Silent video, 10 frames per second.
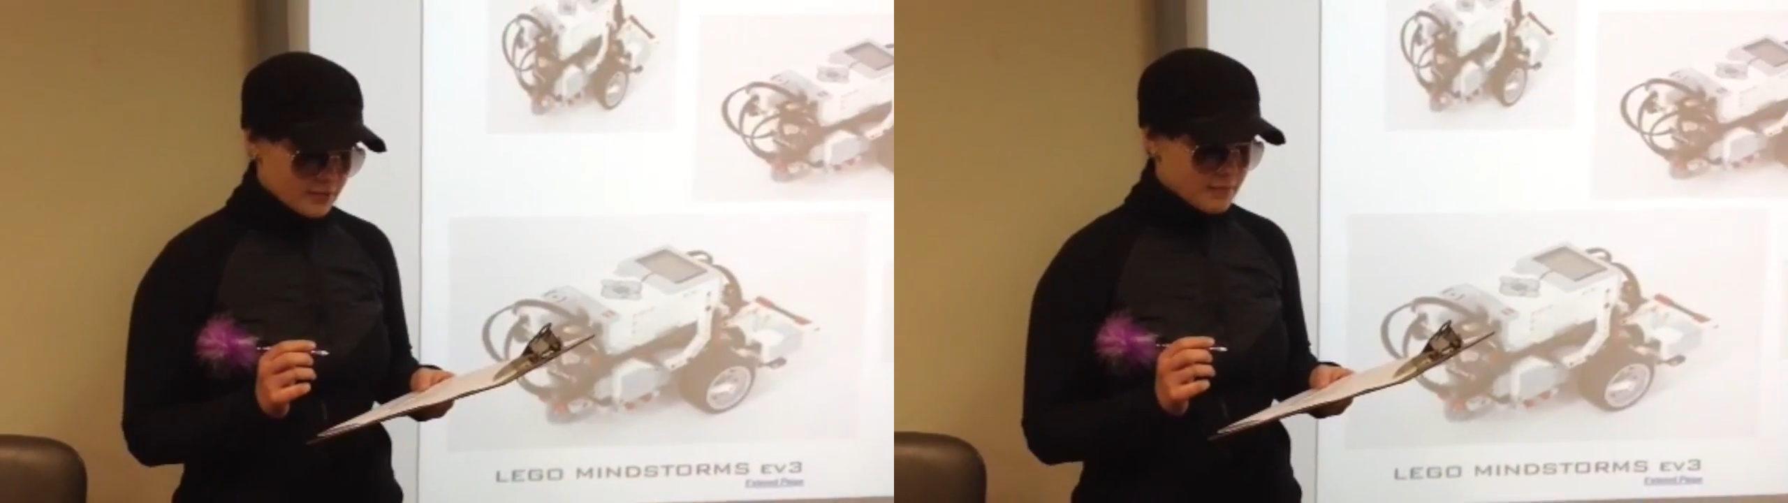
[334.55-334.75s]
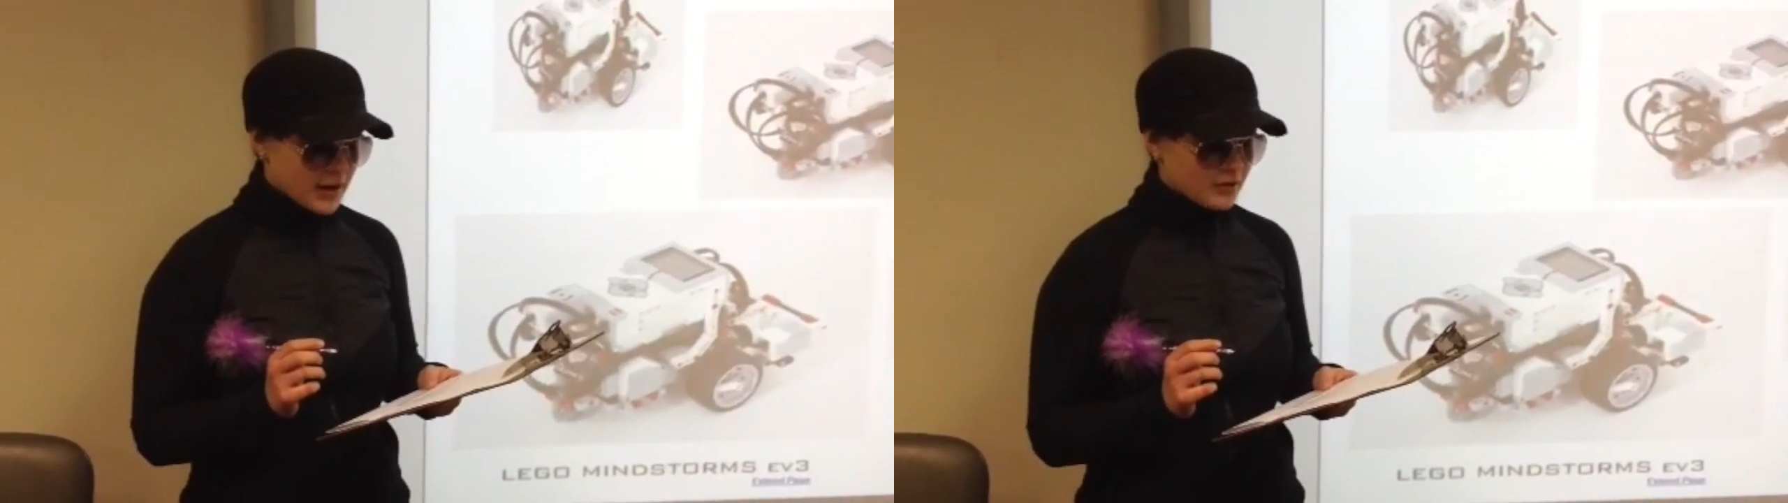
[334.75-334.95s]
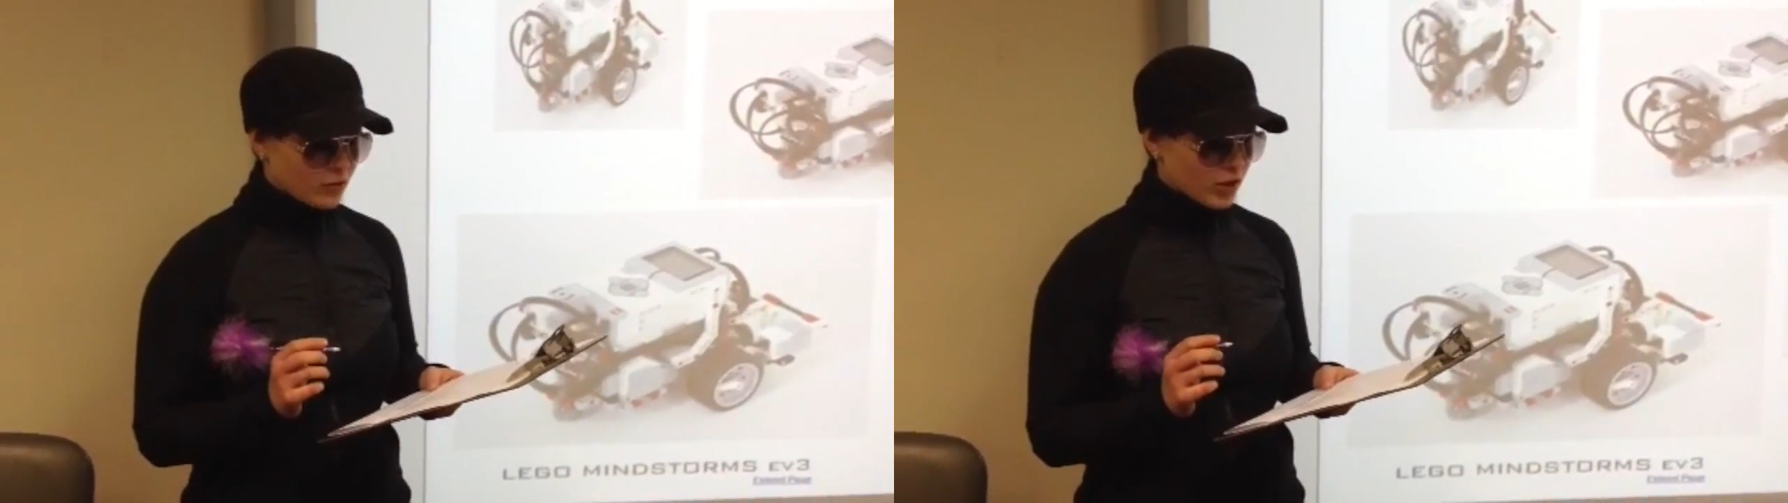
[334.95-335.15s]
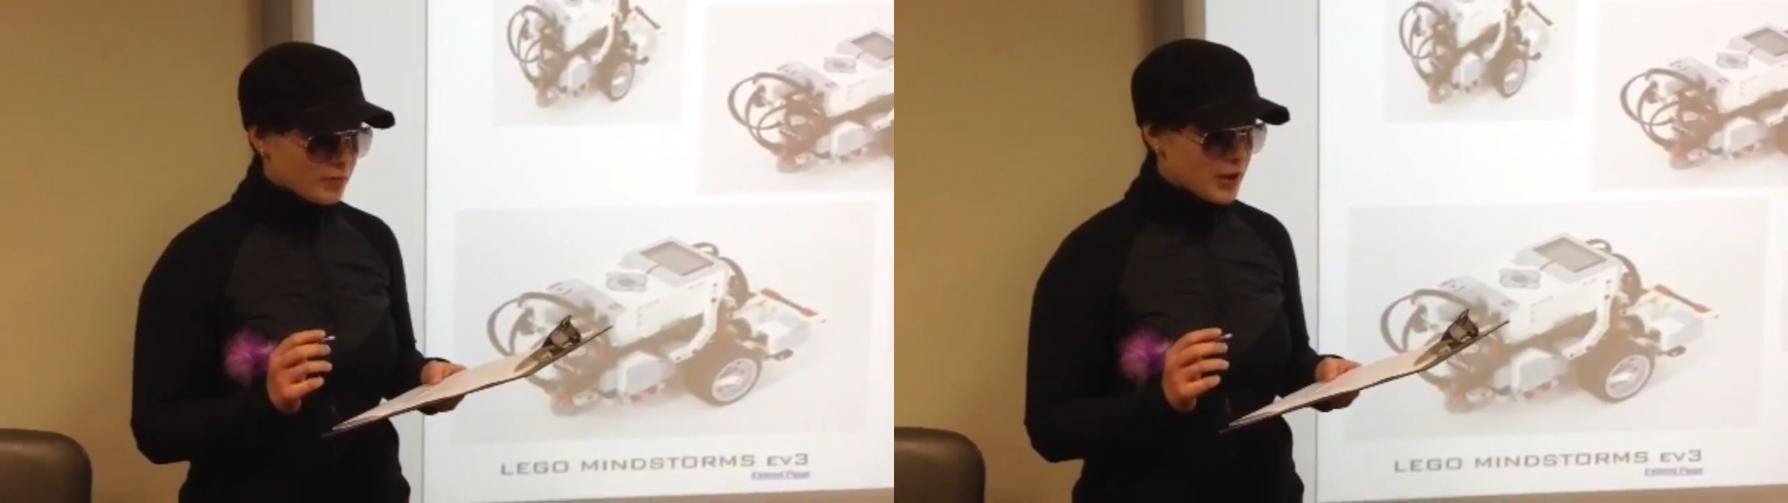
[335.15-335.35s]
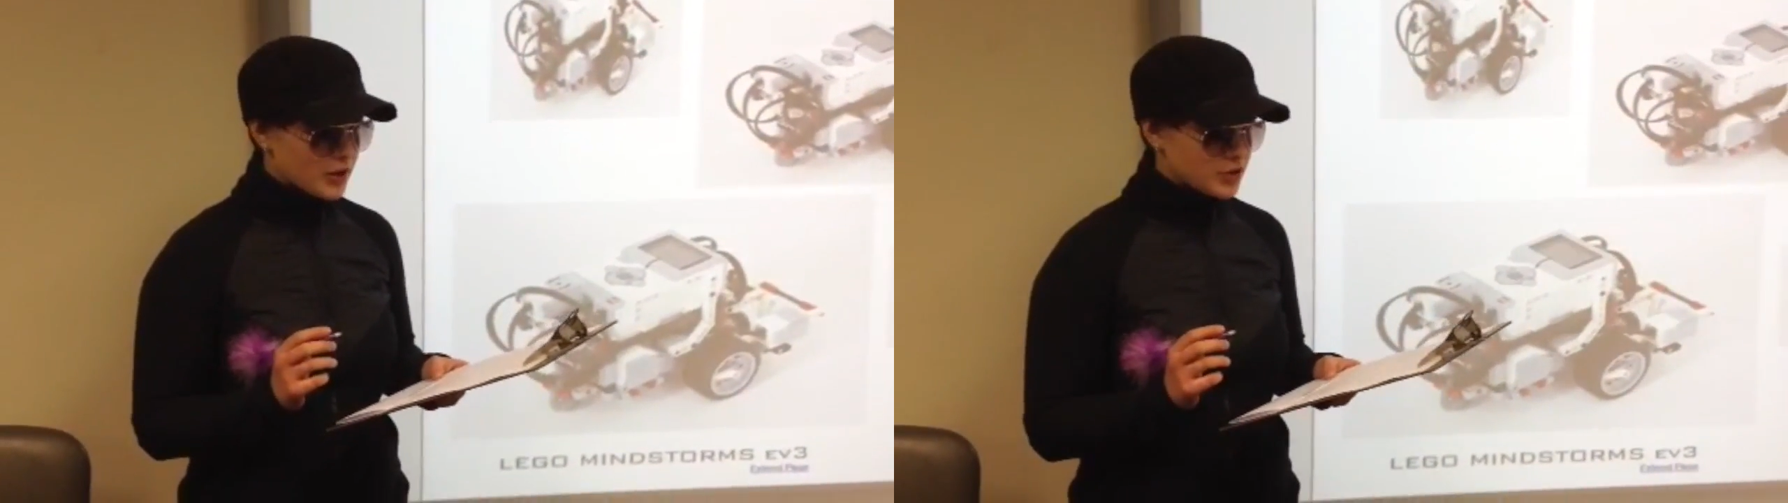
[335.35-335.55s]
made of what
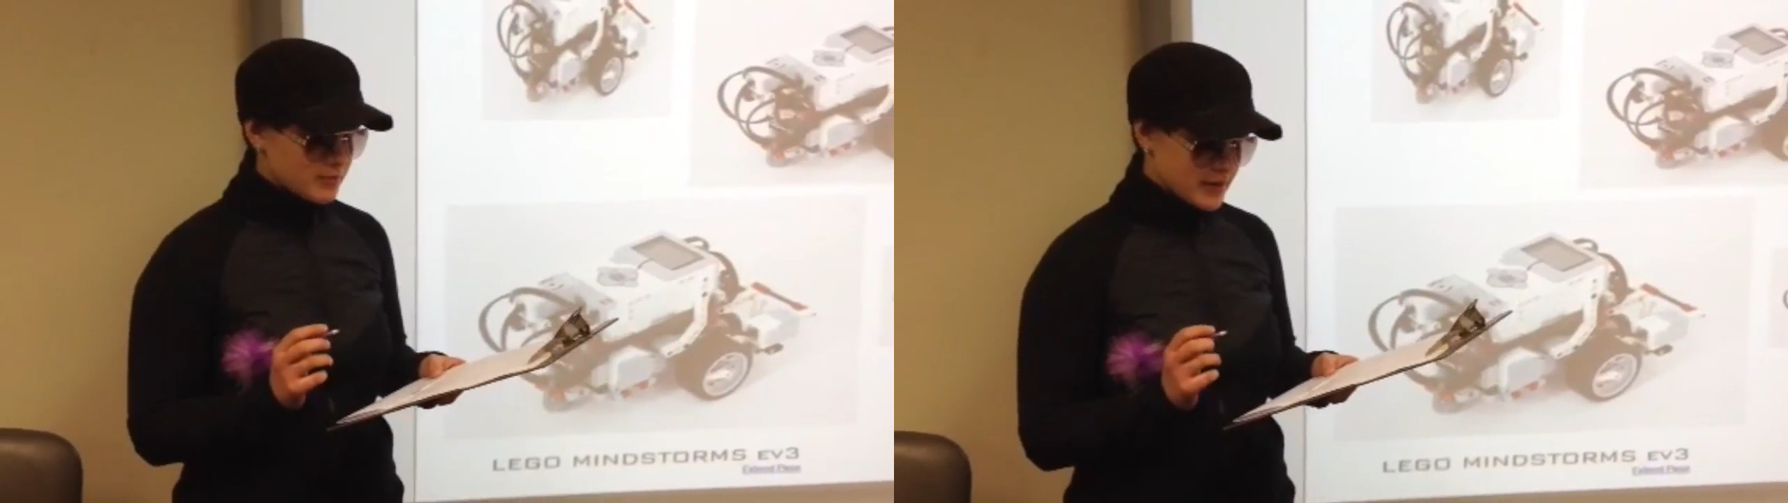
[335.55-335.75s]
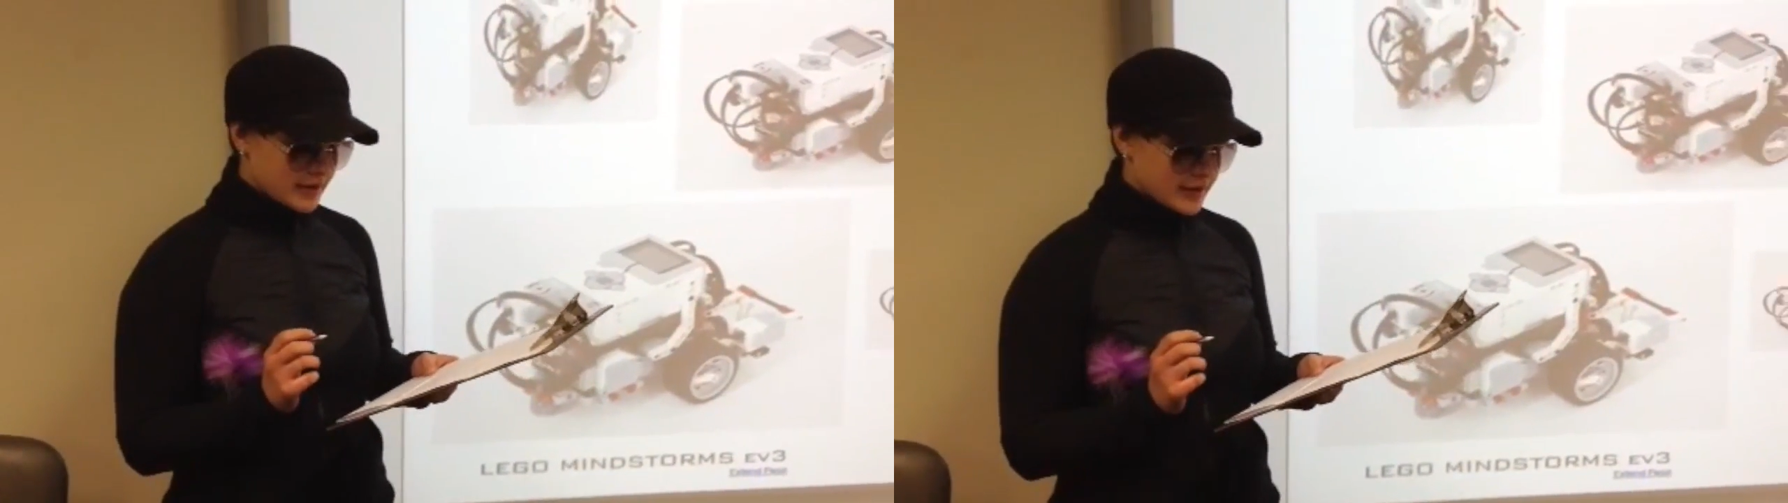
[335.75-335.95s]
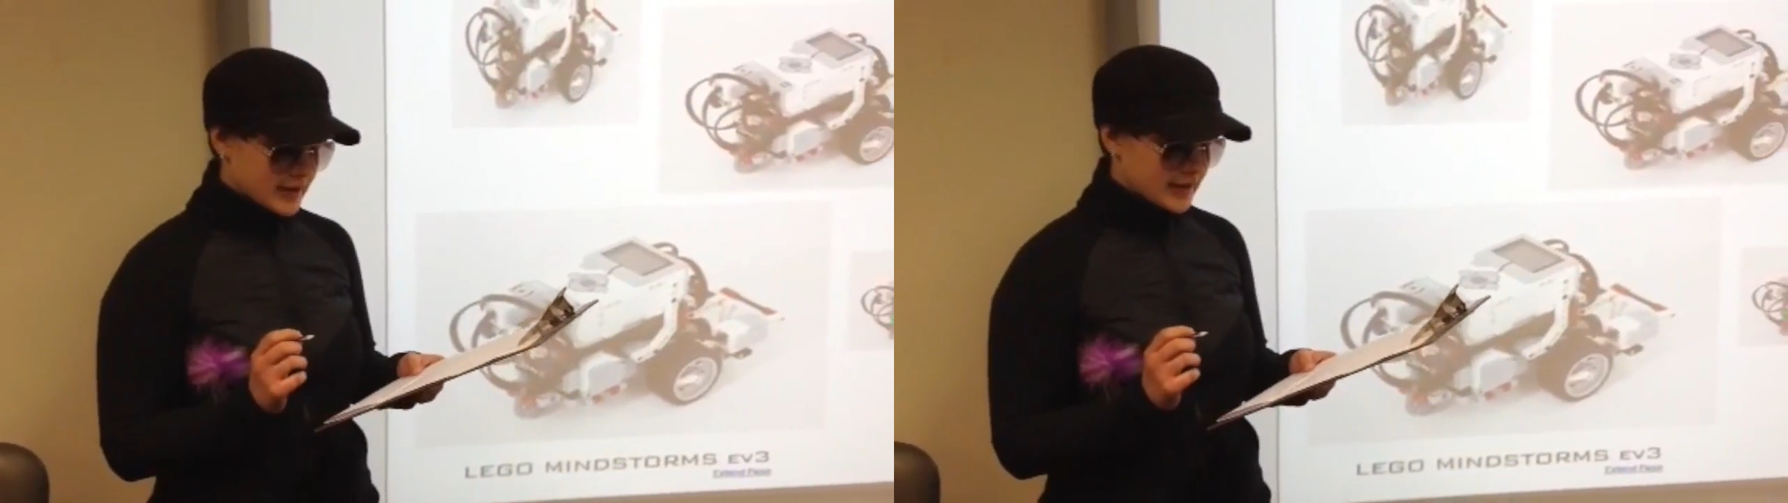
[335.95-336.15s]
appear to be